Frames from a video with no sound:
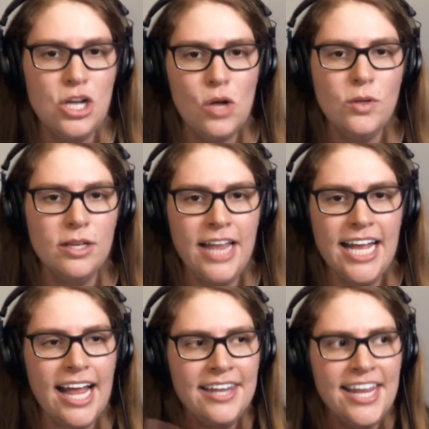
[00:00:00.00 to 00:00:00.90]

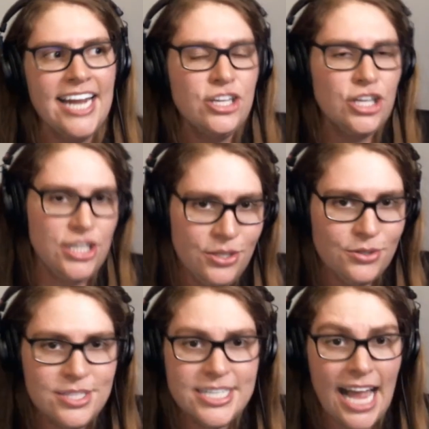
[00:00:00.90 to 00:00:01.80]
that I could
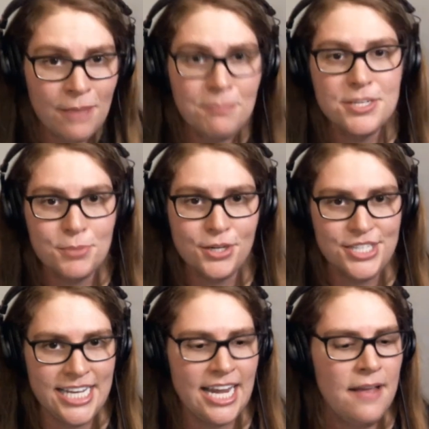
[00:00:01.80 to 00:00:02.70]
use to help this
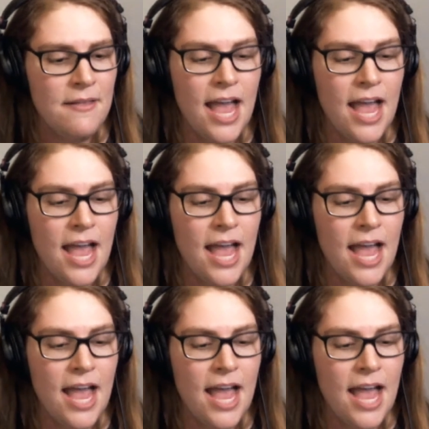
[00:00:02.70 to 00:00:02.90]
person?